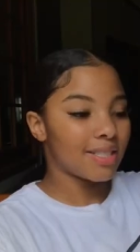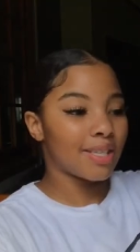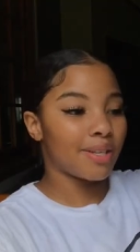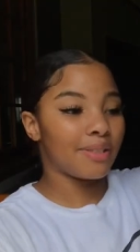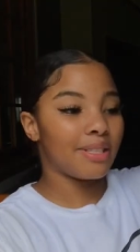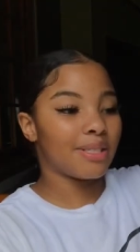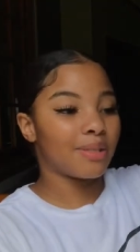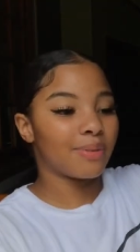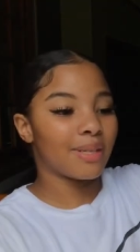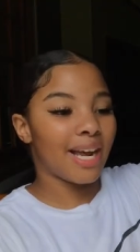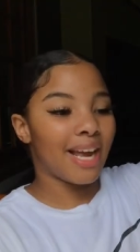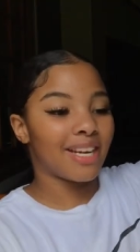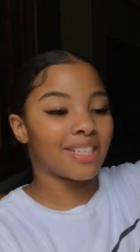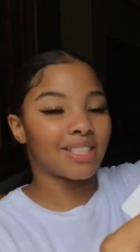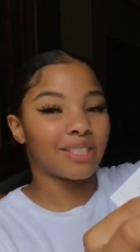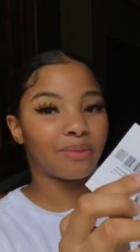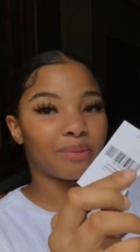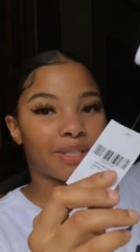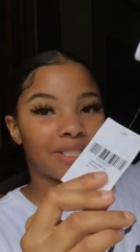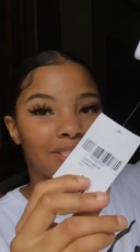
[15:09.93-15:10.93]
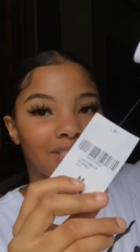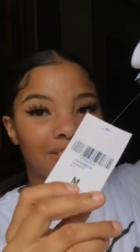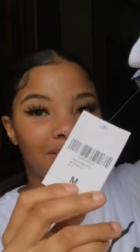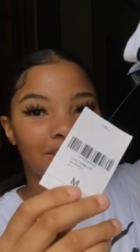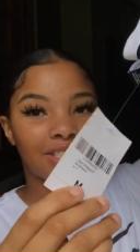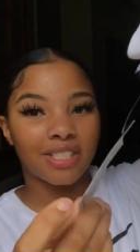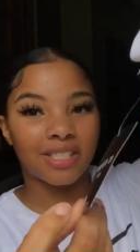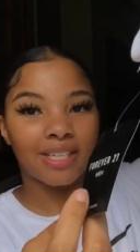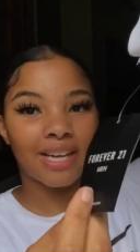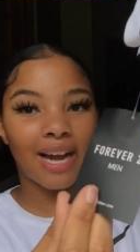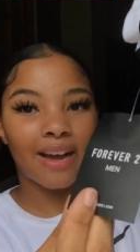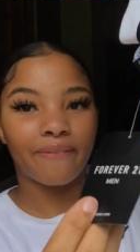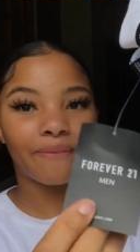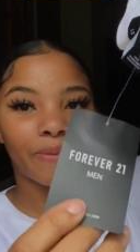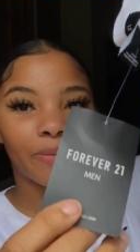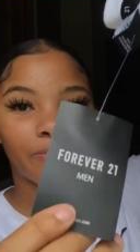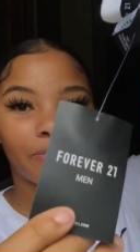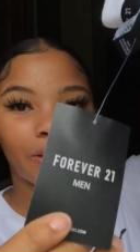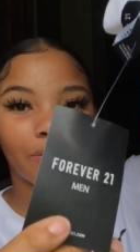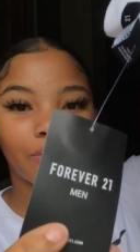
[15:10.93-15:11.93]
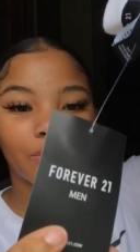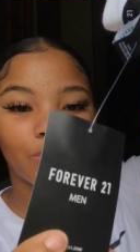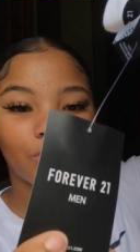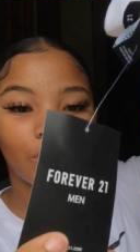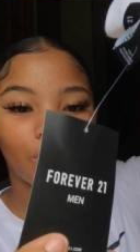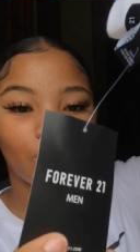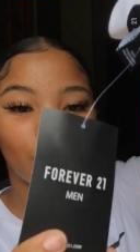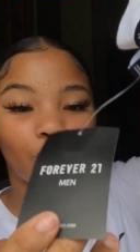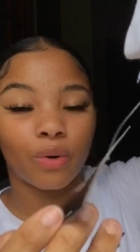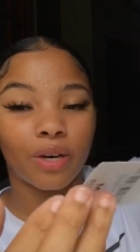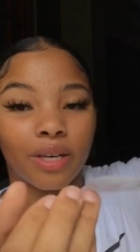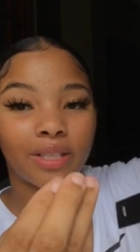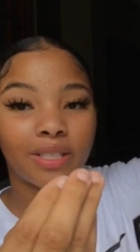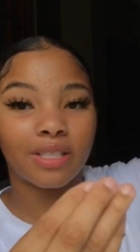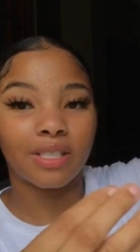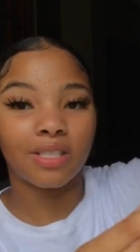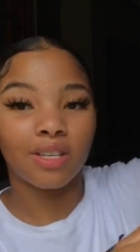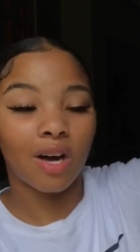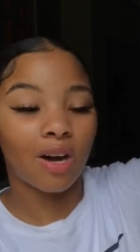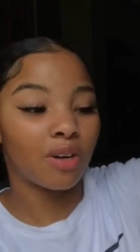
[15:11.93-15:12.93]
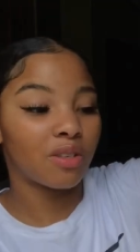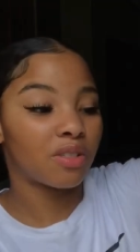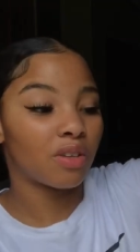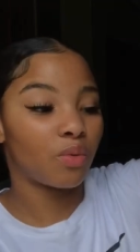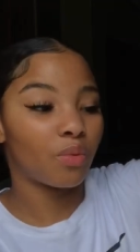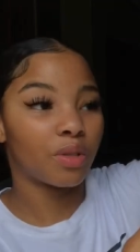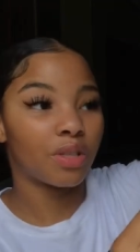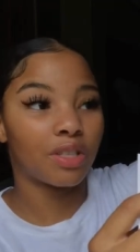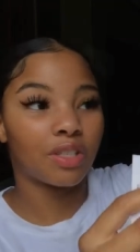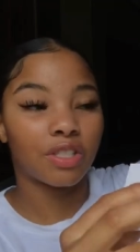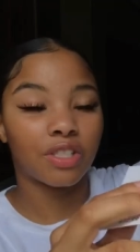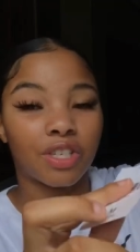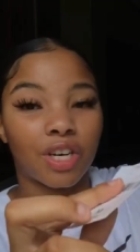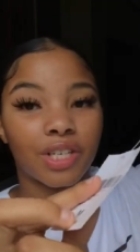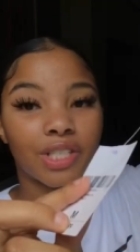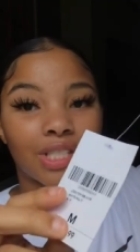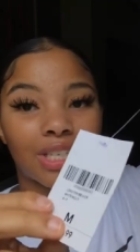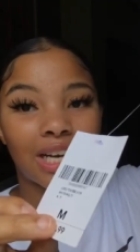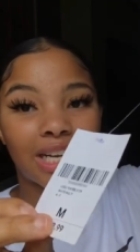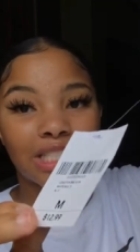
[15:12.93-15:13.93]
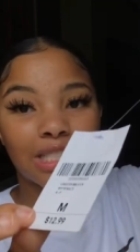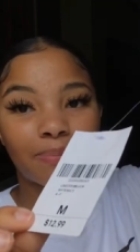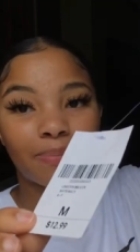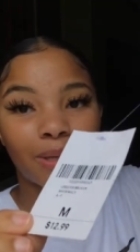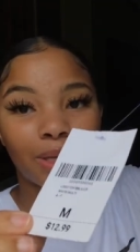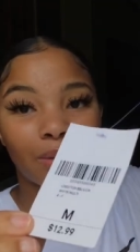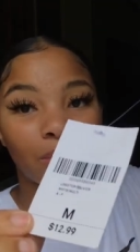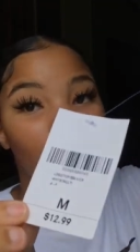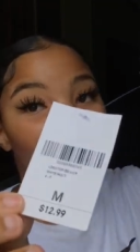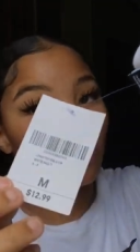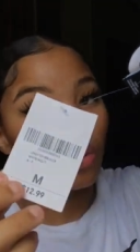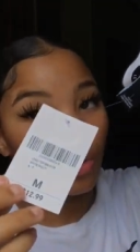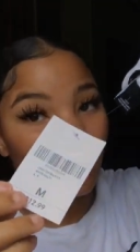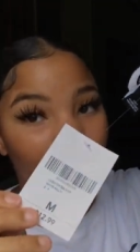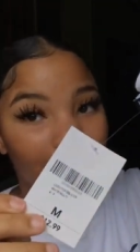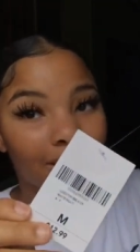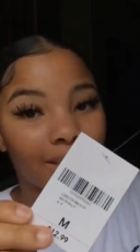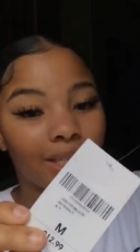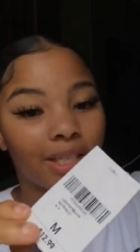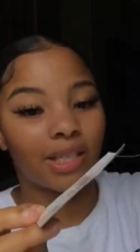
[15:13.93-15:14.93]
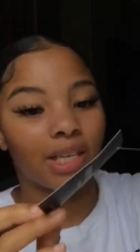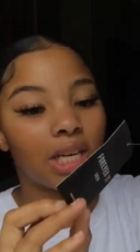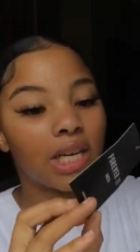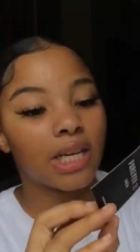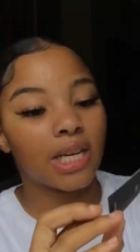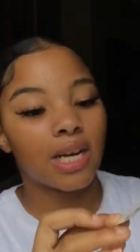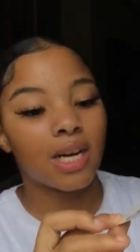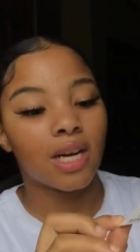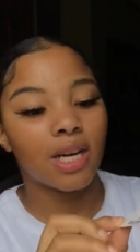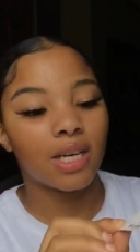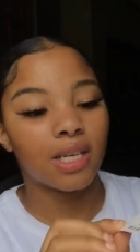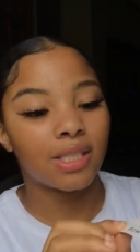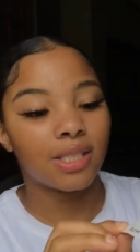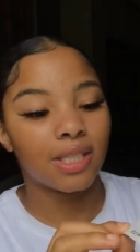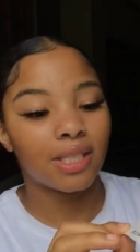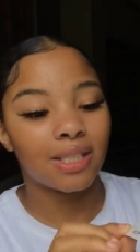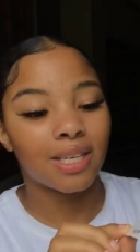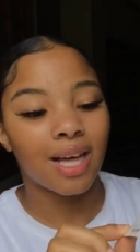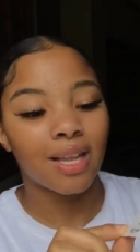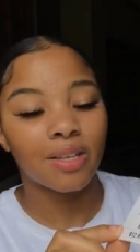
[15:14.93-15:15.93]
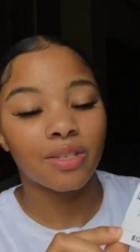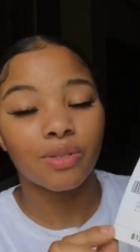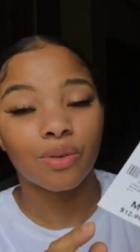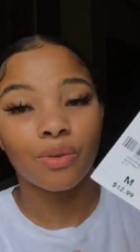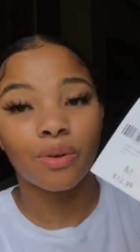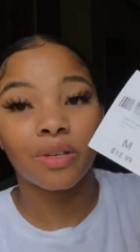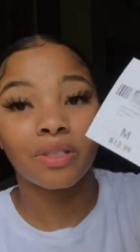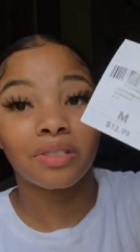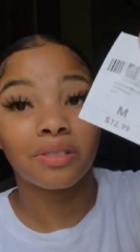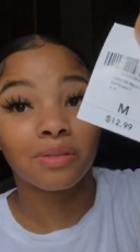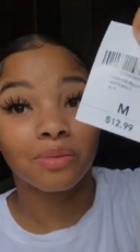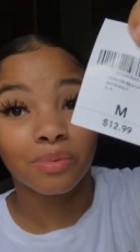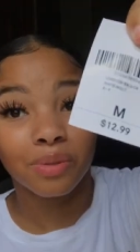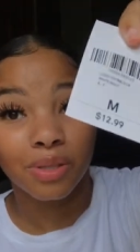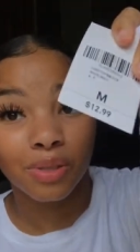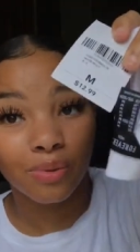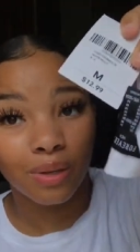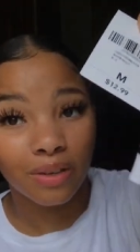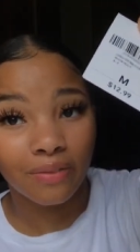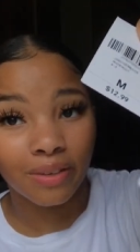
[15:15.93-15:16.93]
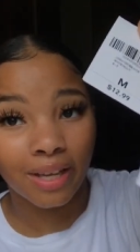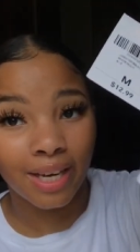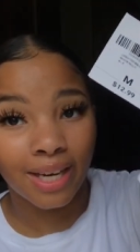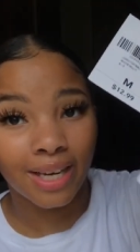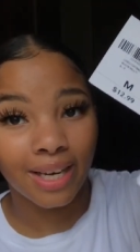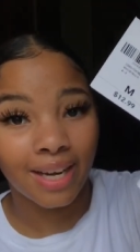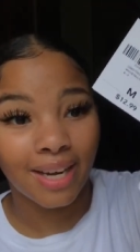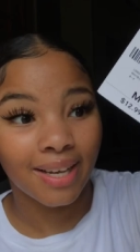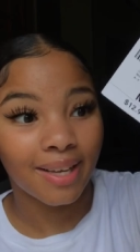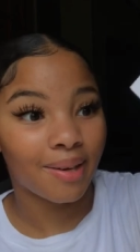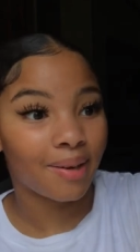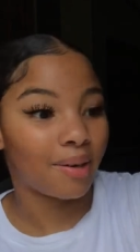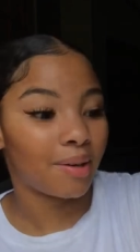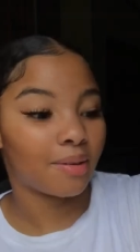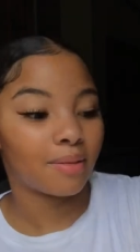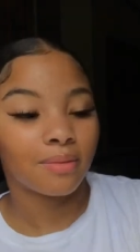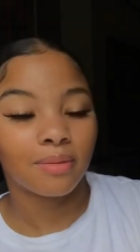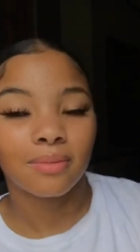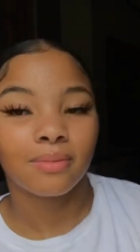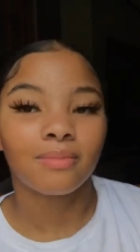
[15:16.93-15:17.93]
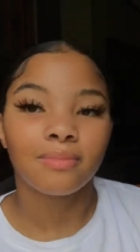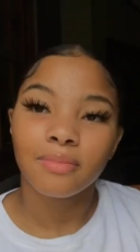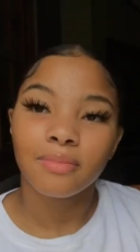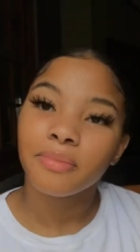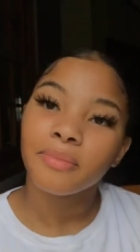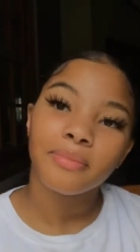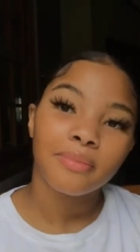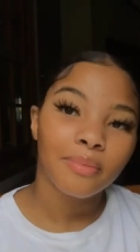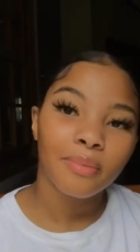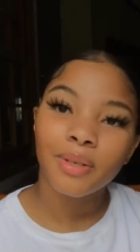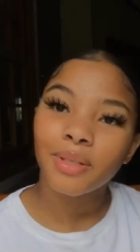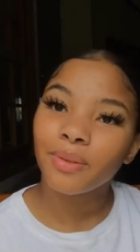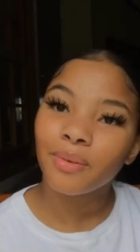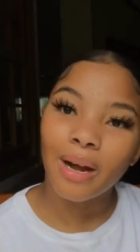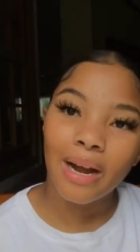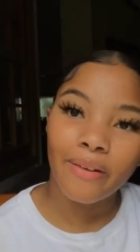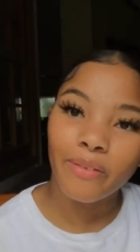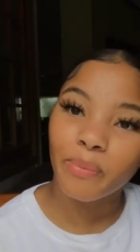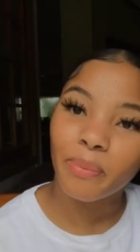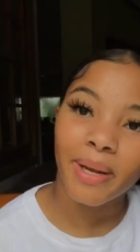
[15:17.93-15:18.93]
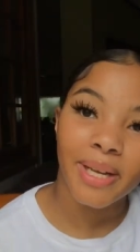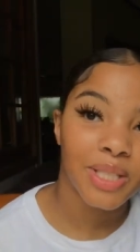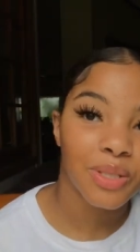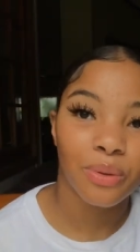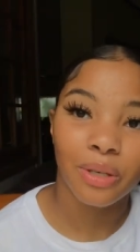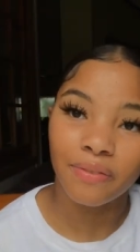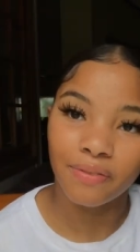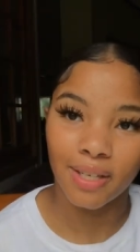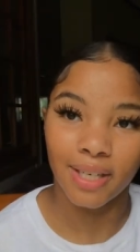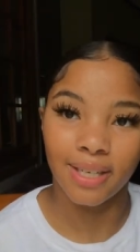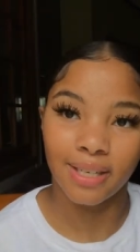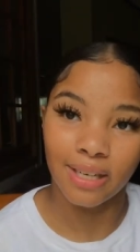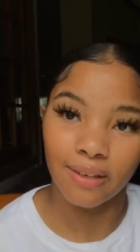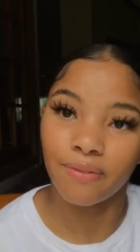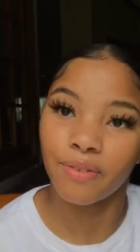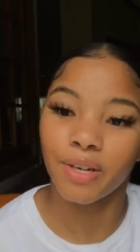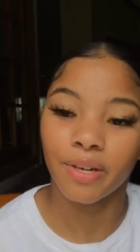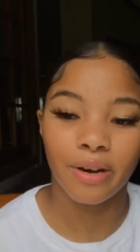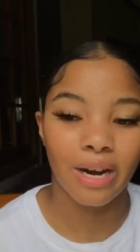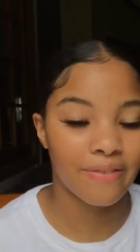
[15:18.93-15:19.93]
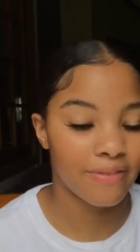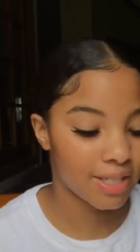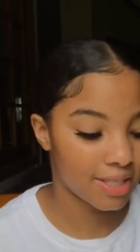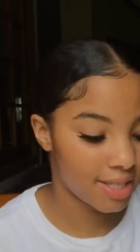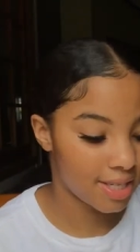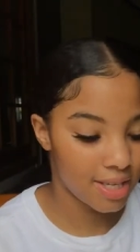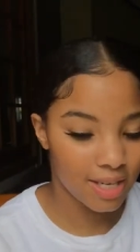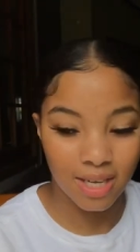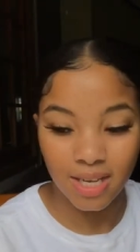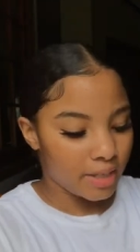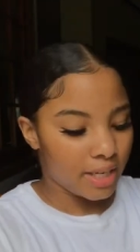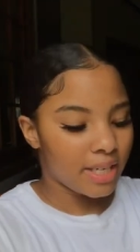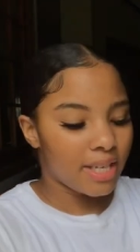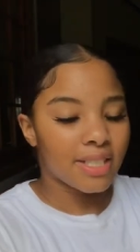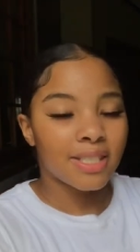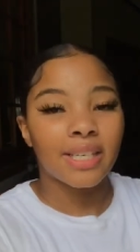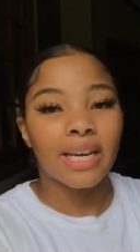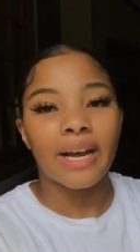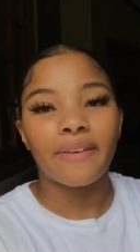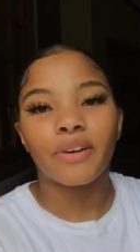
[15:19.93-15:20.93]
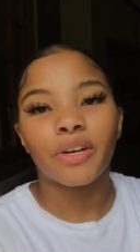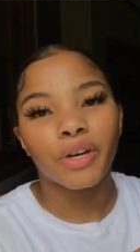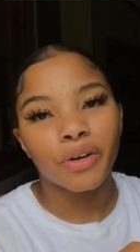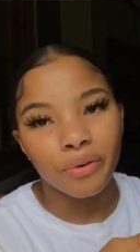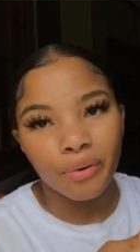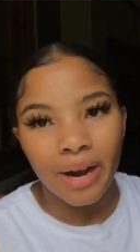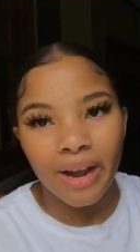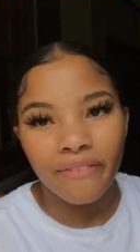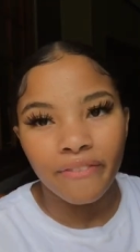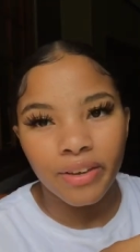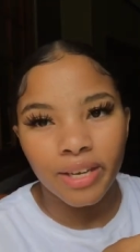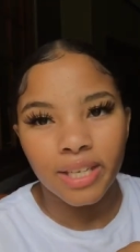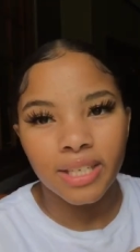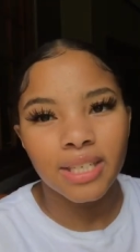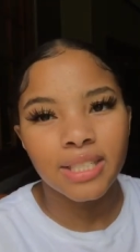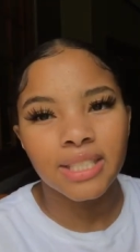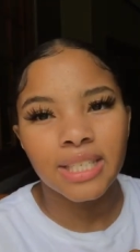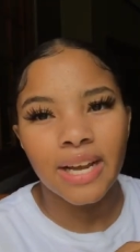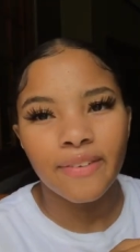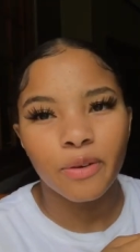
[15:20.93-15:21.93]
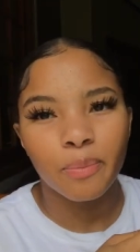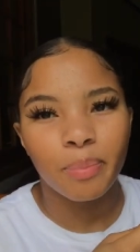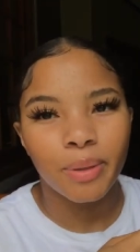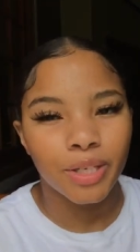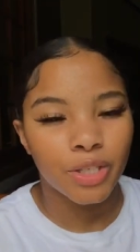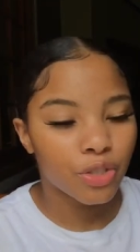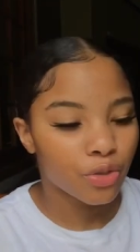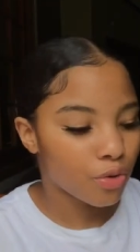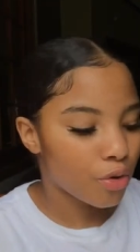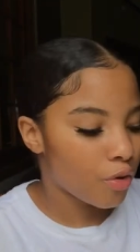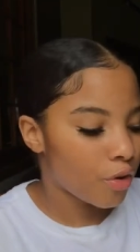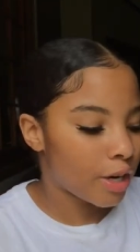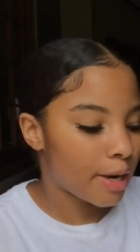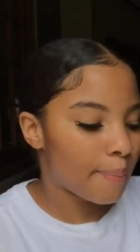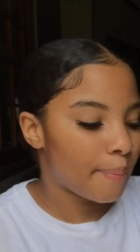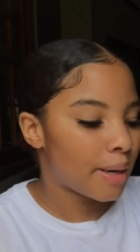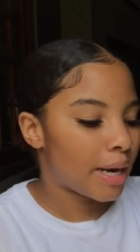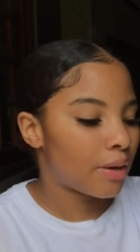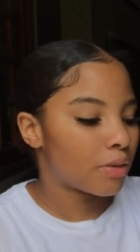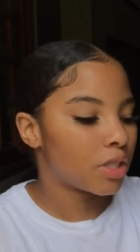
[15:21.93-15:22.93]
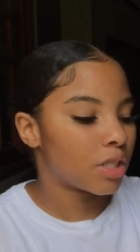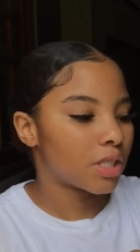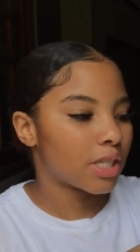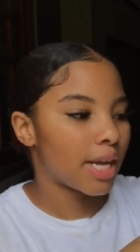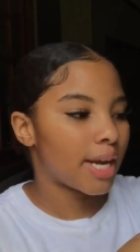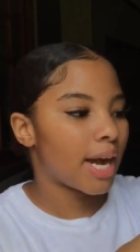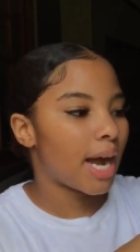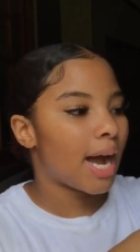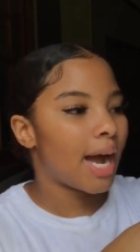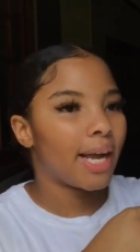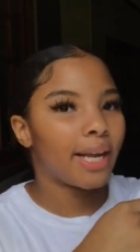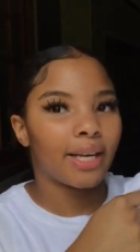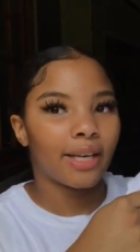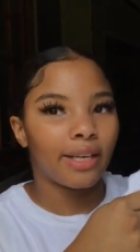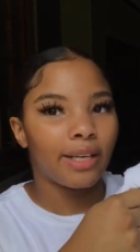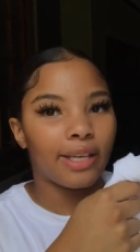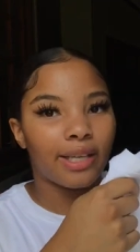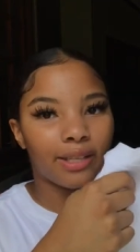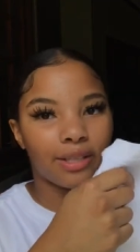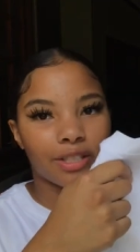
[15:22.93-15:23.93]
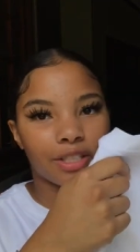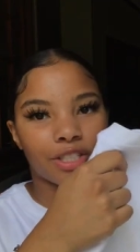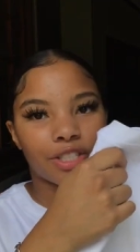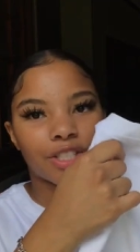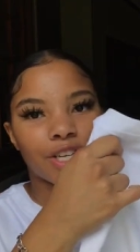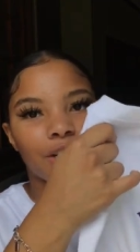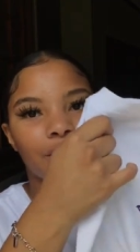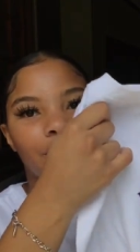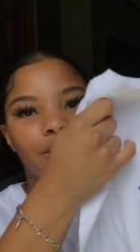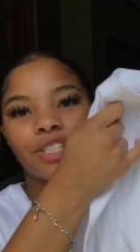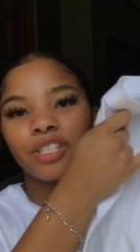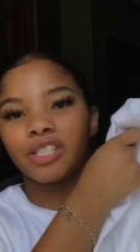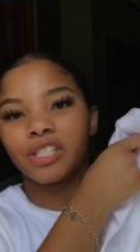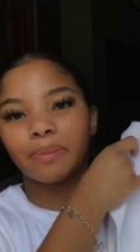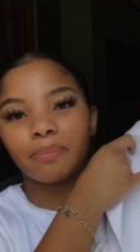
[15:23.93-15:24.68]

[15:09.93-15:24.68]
So this one I actually recently just got from Forever 21. This is also one of the shirts that I spent more than uh, $10 on. This one was $12.99, y'all when do I ever pay $12.99 for a graphic tee? It doesn't have a graphic, it doesn't have a picture on it, but I was just like, I need this shirt. It's just a